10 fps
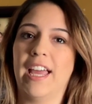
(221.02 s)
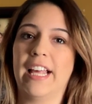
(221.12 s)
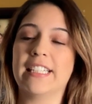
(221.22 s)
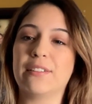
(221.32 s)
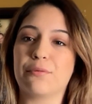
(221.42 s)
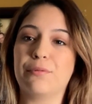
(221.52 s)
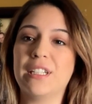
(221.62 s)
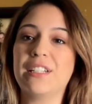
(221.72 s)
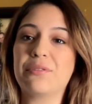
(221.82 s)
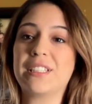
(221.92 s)
and
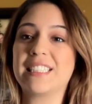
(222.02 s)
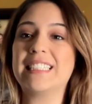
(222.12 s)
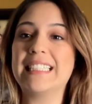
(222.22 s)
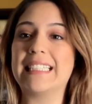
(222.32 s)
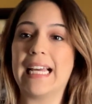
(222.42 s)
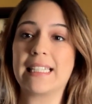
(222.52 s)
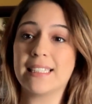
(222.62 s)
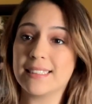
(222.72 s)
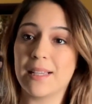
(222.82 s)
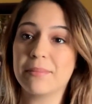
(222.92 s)
we this is
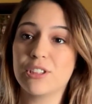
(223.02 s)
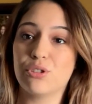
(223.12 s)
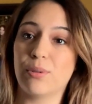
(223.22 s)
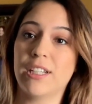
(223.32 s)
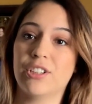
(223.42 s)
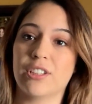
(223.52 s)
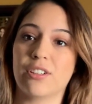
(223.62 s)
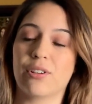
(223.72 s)
exactly the same situation.